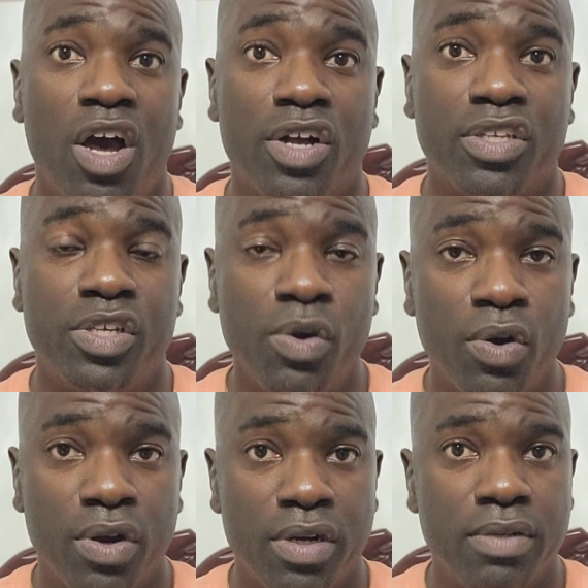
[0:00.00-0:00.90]

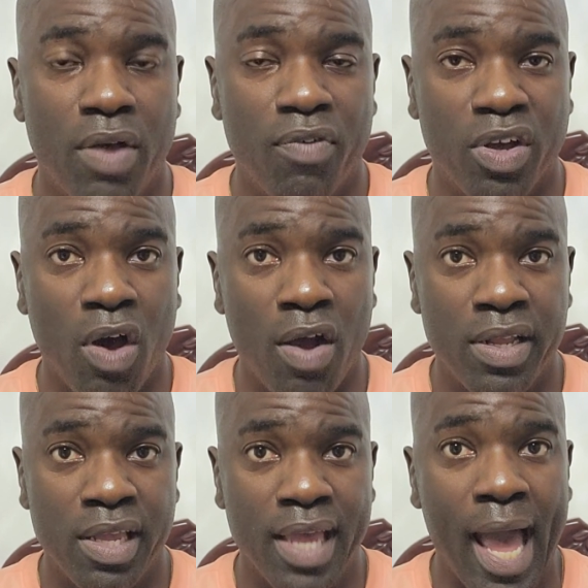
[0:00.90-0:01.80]
occurred
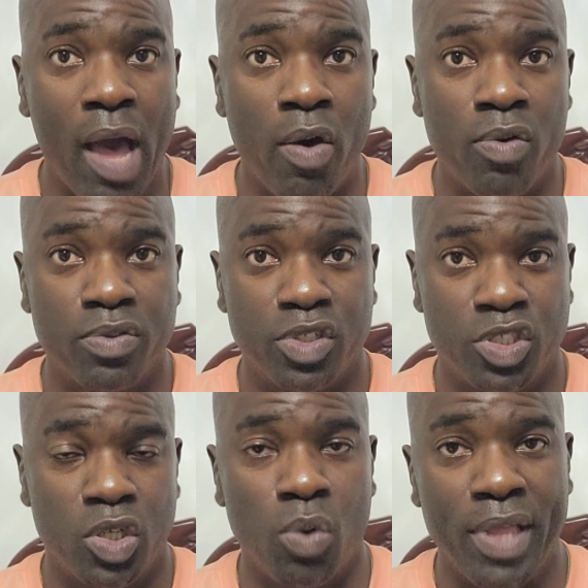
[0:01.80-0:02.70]
regarding how to
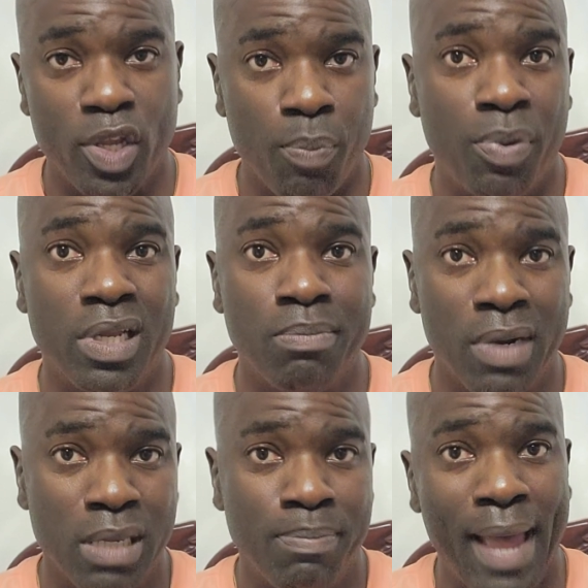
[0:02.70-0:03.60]
show that you're putting
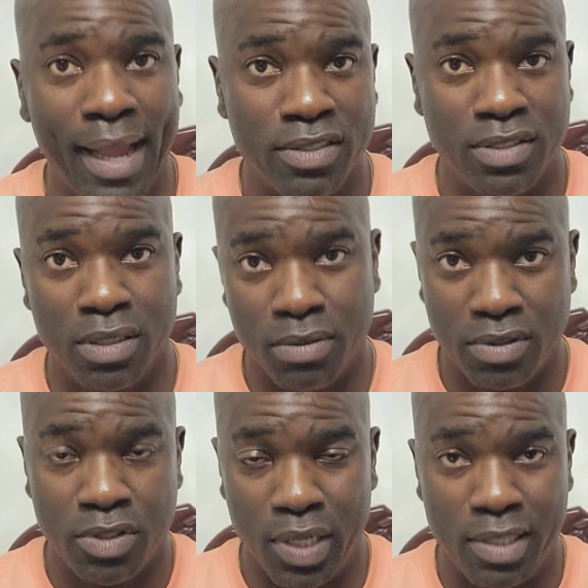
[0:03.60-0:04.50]
money back
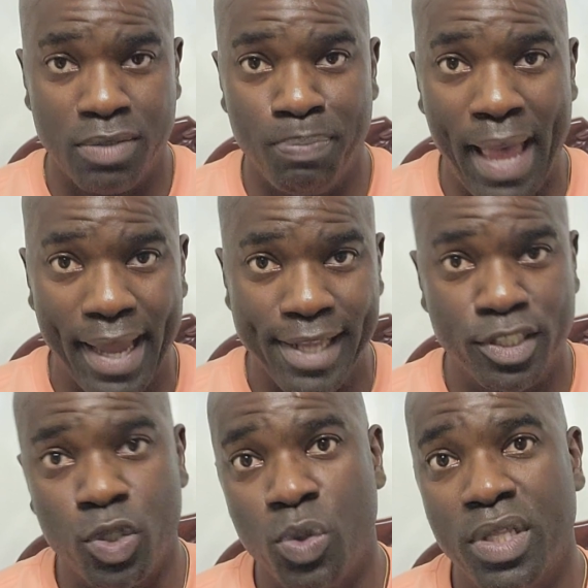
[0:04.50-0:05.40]

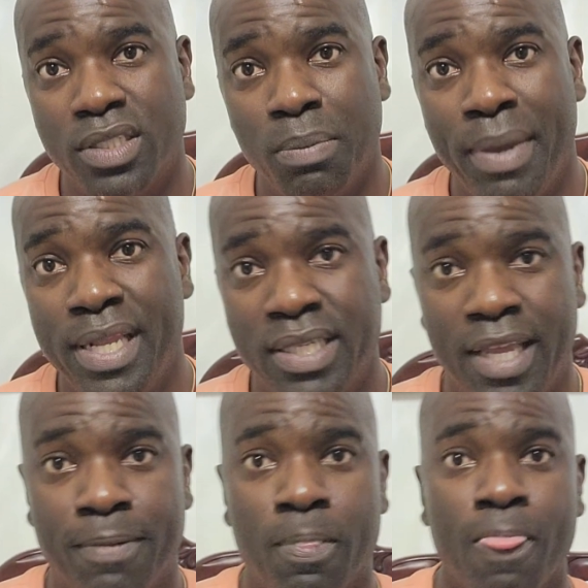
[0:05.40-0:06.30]
into the
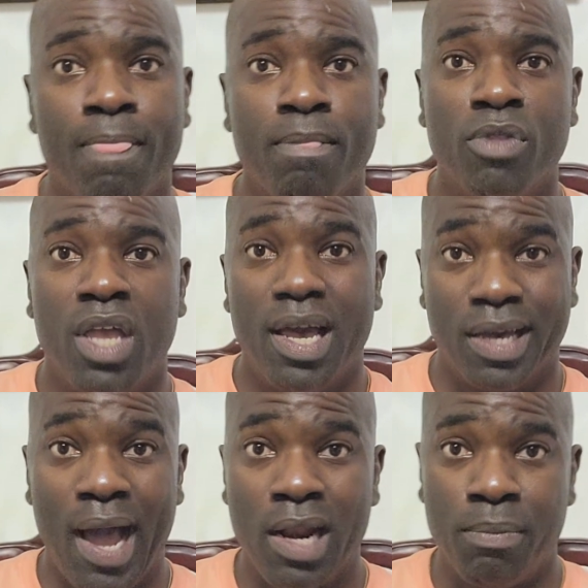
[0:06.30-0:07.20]
Dominican
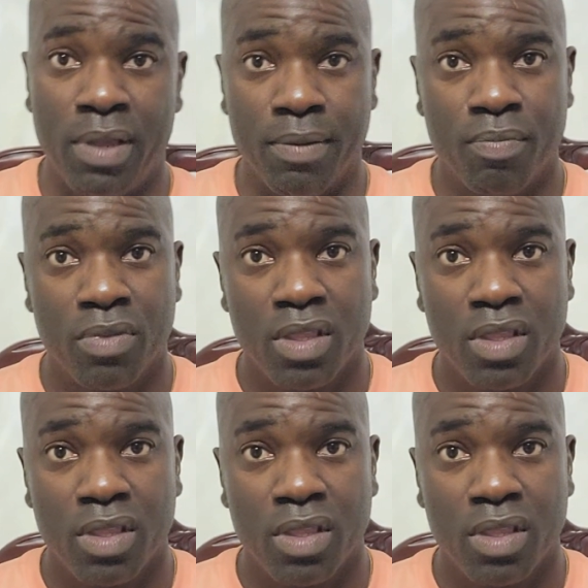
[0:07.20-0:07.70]
economy.